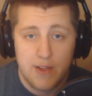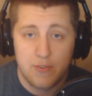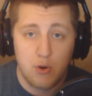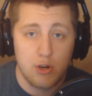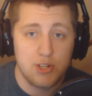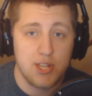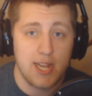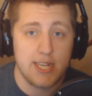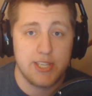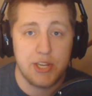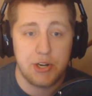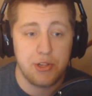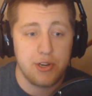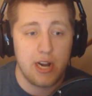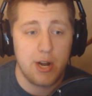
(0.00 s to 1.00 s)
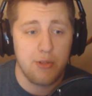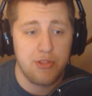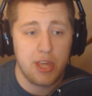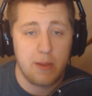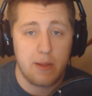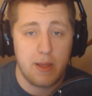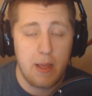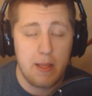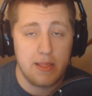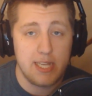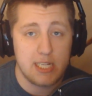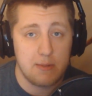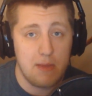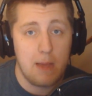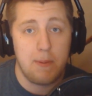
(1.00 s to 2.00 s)
Now, of course, like I said earlier, I don't think, at
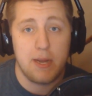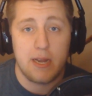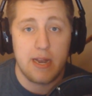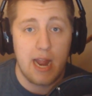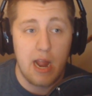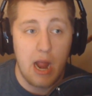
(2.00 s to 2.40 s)
least in my opinion,